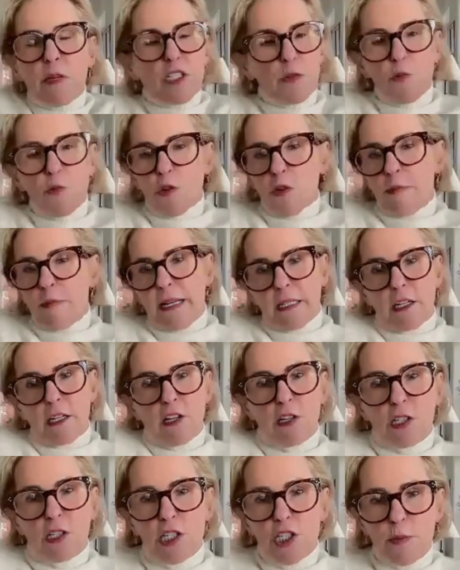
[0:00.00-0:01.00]
much more about
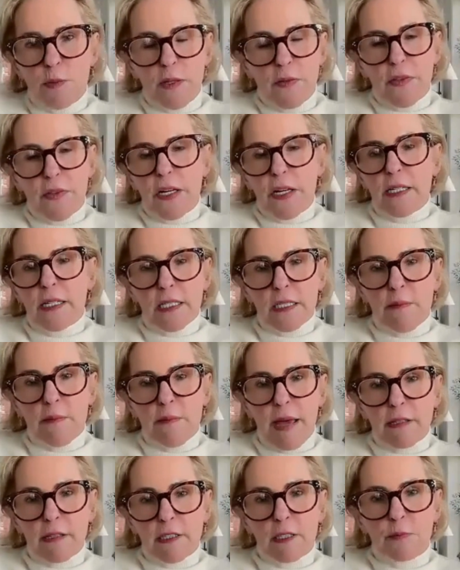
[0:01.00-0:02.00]
encouragement than it is
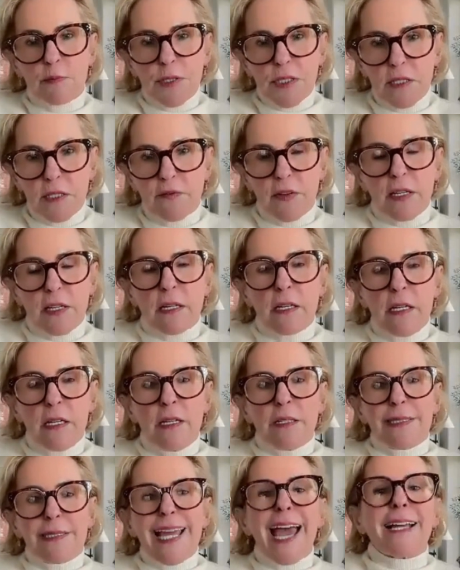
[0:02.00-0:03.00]
about specific
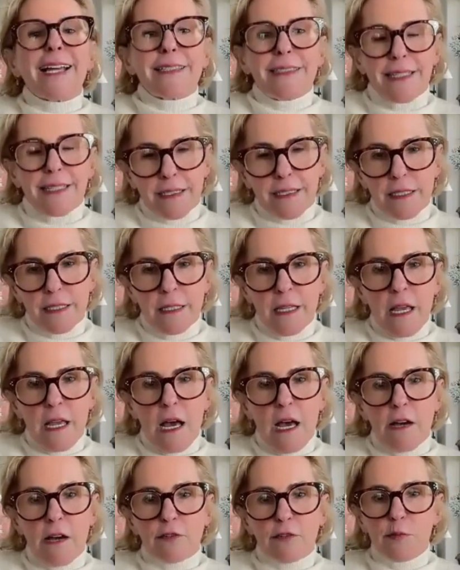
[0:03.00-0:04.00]
tactics
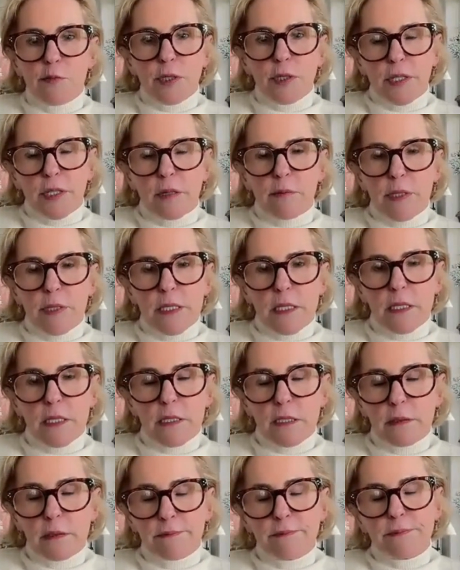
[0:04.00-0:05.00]
for building a
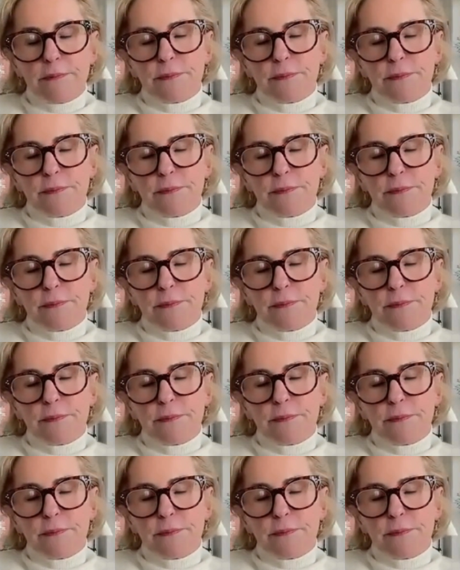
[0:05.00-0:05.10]
business.